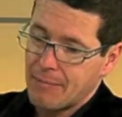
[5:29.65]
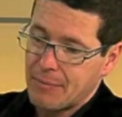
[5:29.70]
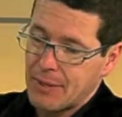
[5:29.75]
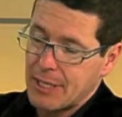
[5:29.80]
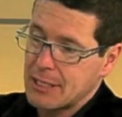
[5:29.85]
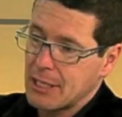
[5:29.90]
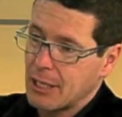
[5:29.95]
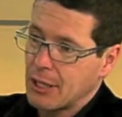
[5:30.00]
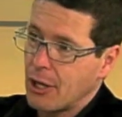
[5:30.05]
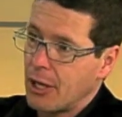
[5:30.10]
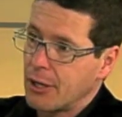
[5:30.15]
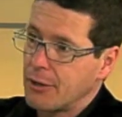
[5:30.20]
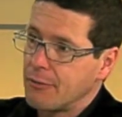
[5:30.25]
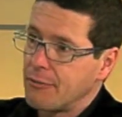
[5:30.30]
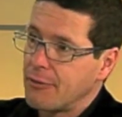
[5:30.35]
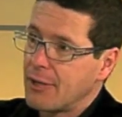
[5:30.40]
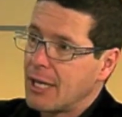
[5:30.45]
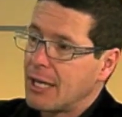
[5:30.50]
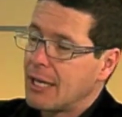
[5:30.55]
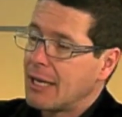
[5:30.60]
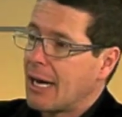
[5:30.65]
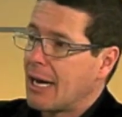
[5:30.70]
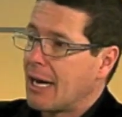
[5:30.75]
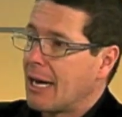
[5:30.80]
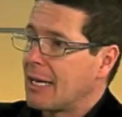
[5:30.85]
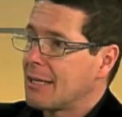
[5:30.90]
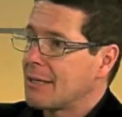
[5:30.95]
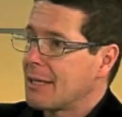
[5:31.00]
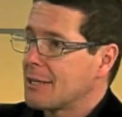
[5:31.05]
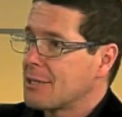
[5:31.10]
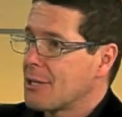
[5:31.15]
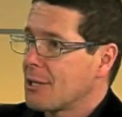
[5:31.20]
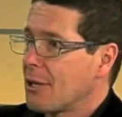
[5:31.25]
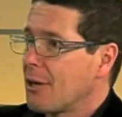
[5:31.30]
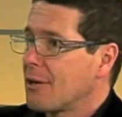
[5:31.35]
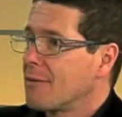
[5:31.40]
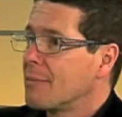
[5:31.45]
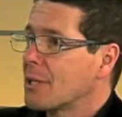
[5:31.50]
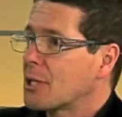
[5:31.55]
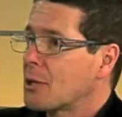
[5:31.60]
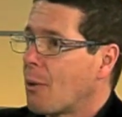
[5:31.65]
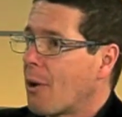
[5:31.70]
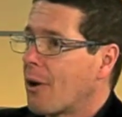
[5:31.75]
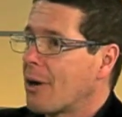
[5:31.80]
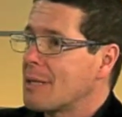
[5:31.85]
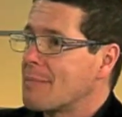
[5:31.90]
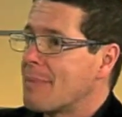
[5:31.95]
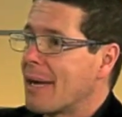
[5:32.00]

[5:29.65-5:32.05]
There's a lot of Macquarie